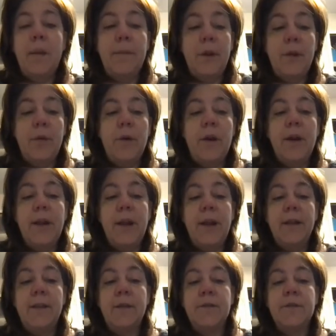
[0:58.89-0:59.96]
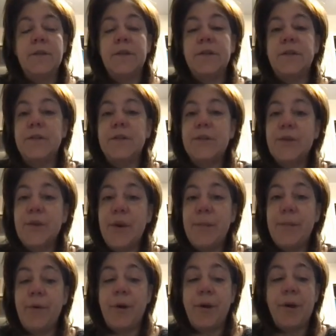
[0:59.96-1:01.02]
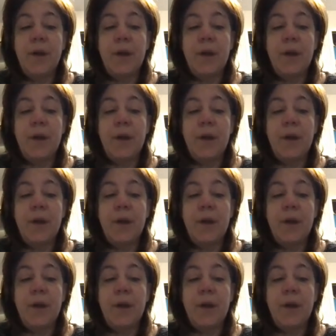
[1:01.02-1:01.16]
you are going to add those into the storyboard.